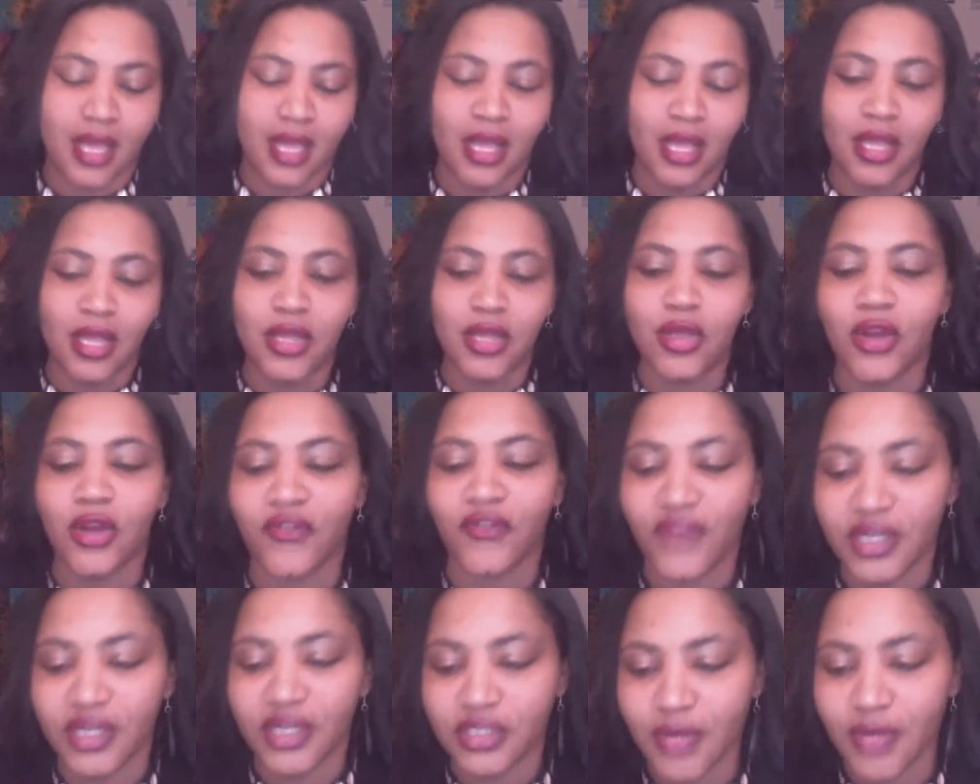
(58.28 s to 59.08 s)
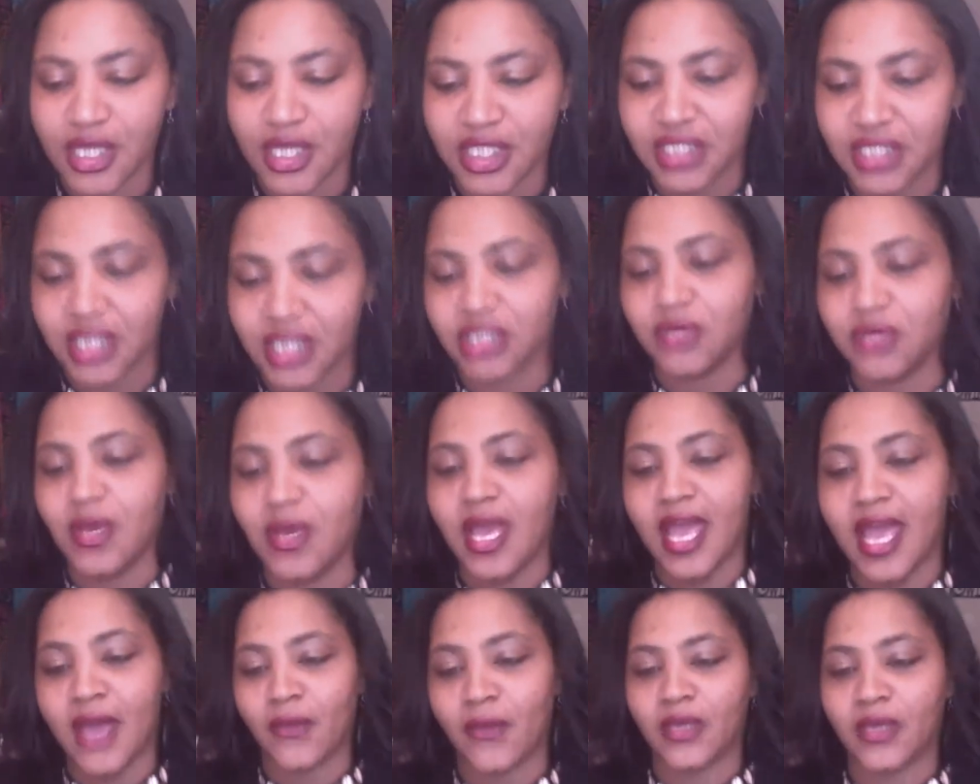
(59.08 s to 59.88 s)
your first question that you
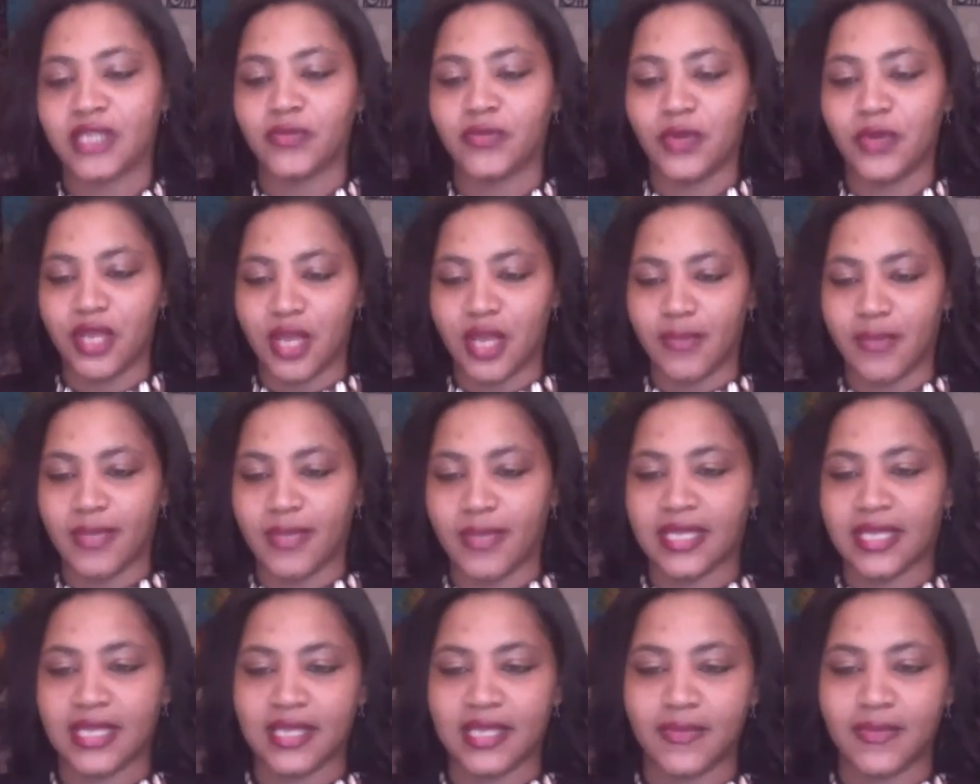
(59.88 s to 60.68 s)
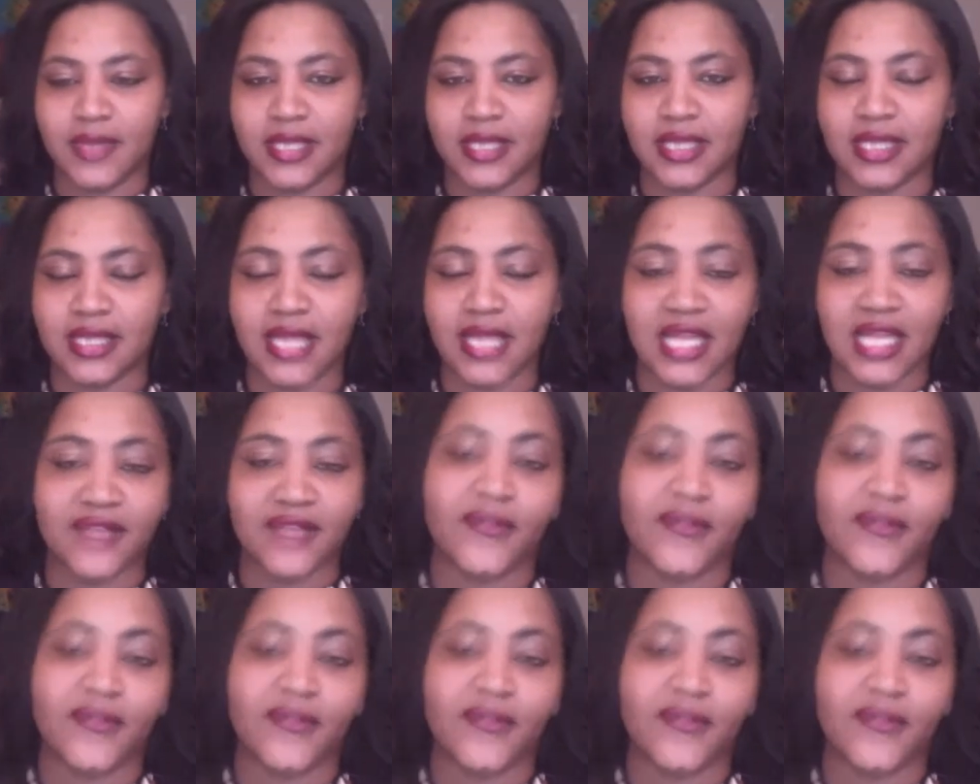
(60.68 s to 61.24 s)
had was, will your business be successful?